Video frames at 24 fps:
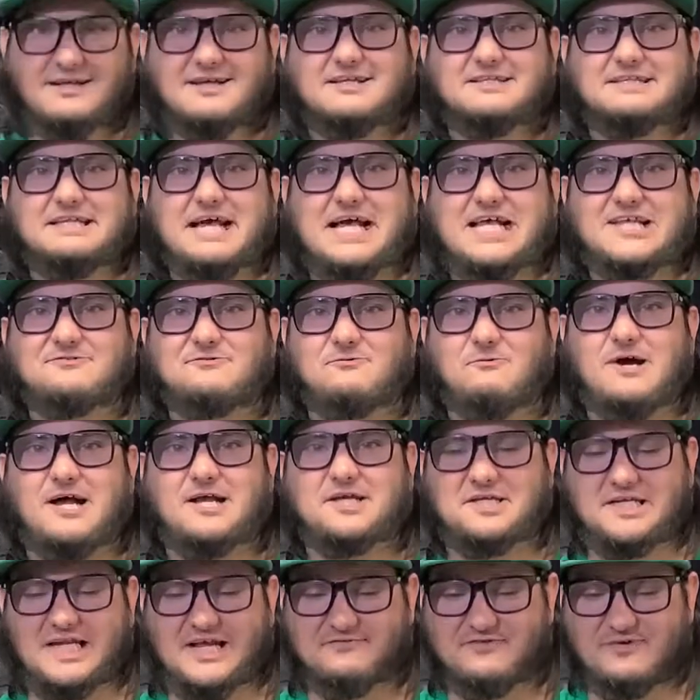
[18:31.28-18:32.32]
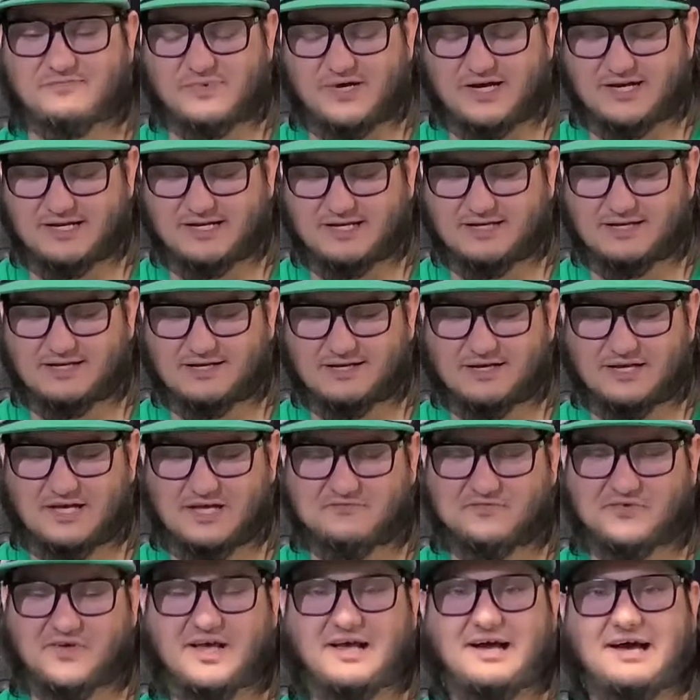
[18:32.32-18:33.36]
Thanks for watching, everybody.
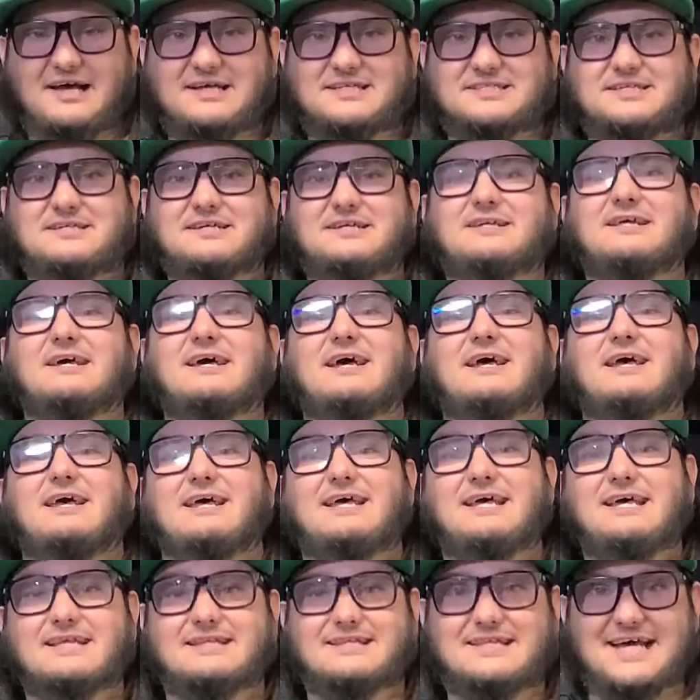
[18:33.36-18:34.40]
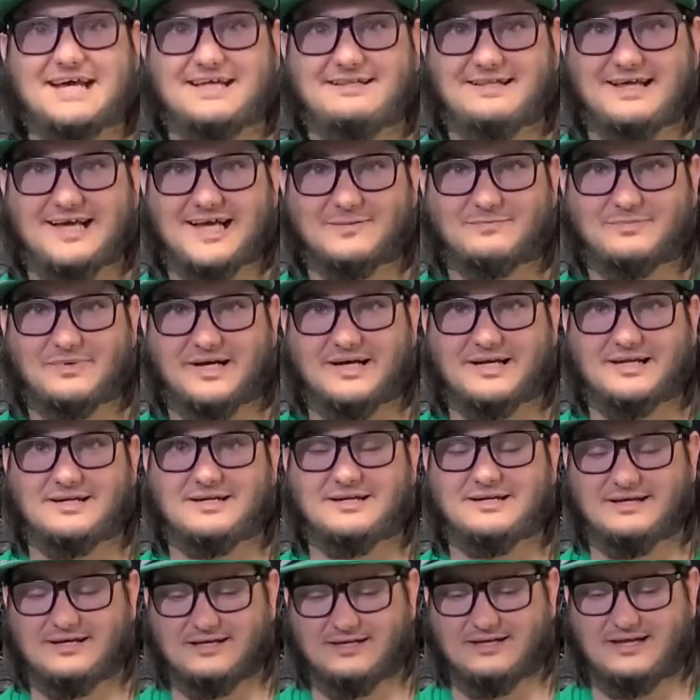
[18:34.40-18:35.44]
You guys could hit that like button
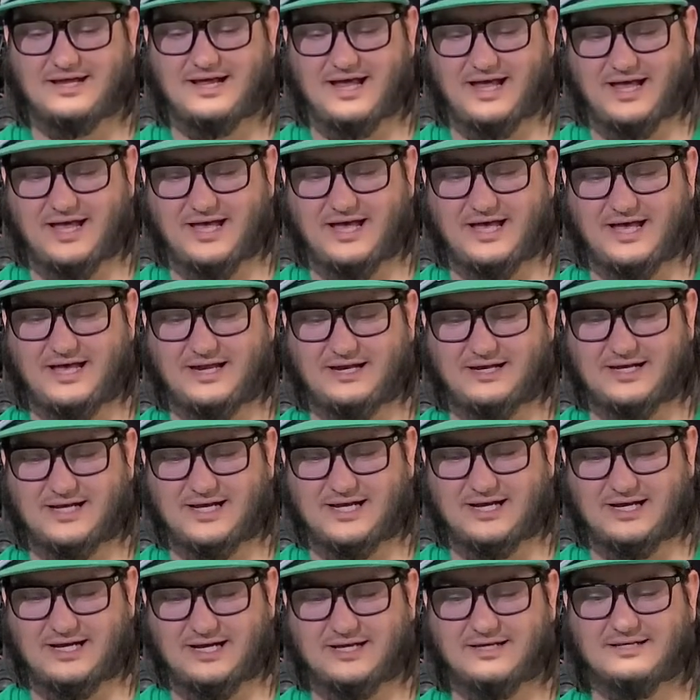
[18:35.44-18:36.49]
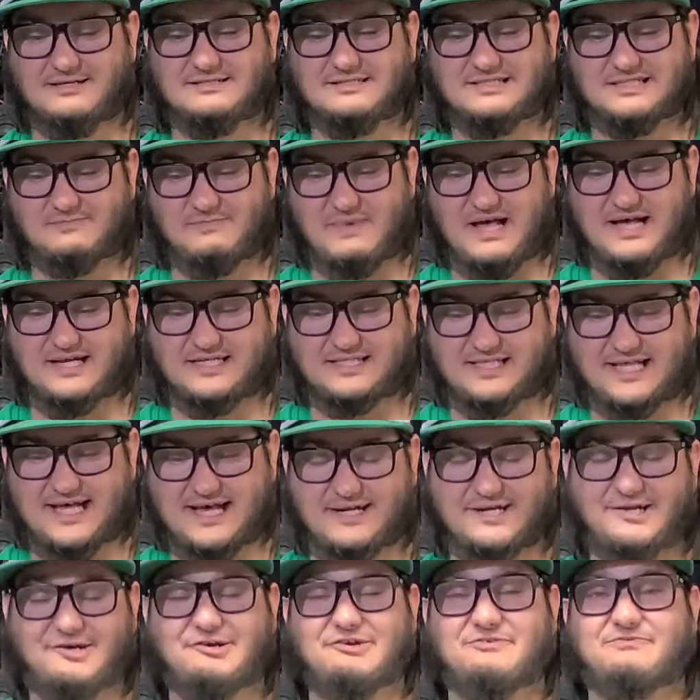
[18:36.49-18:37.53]
and smash that
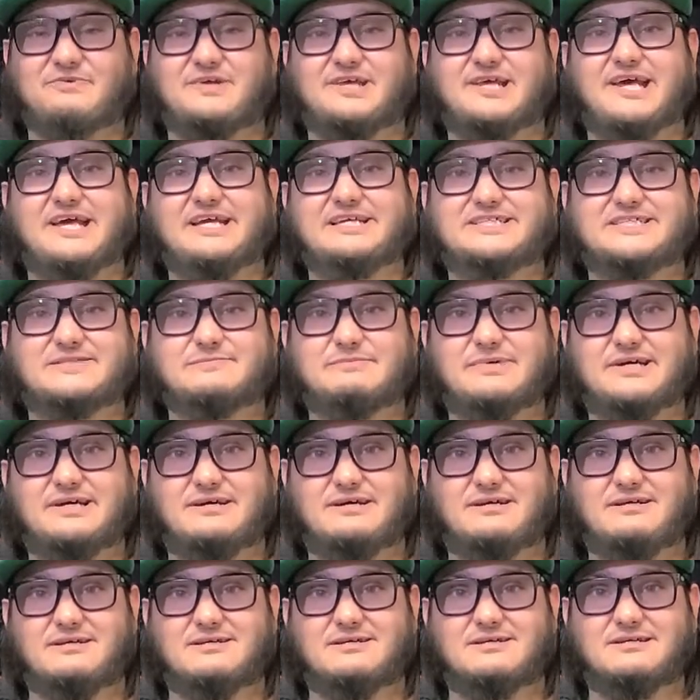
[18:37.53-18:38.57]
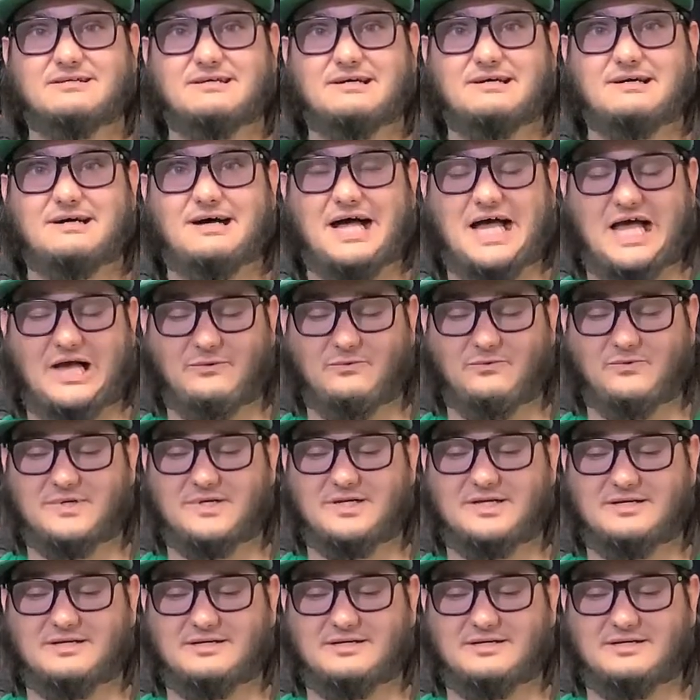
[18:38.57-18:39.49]
notification bell. I would